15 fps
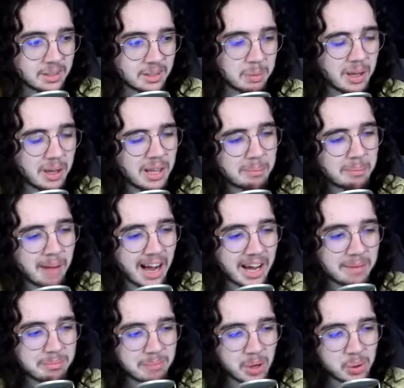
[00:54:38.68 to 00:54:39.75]
probably
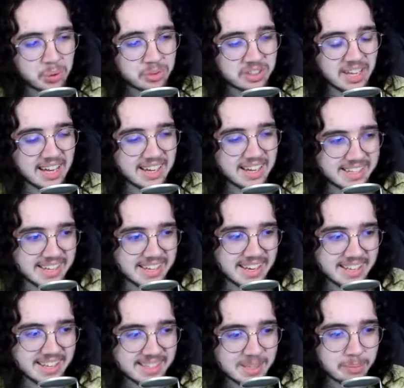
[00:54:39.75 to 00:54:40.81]
my most
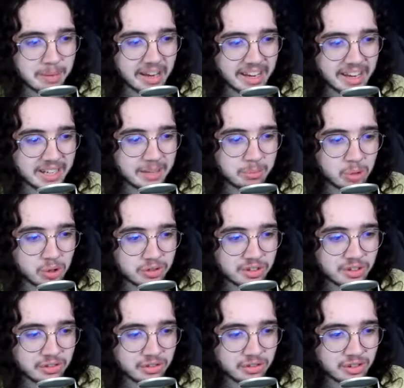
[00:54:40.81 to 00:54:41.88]
anticipated
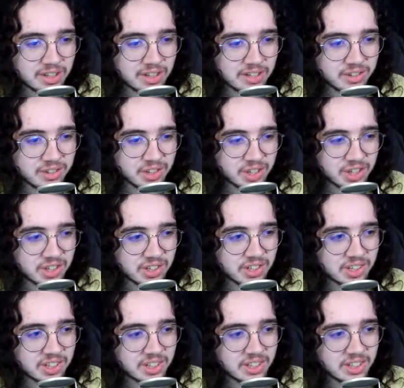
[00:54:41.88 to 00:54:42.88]
movie for this year.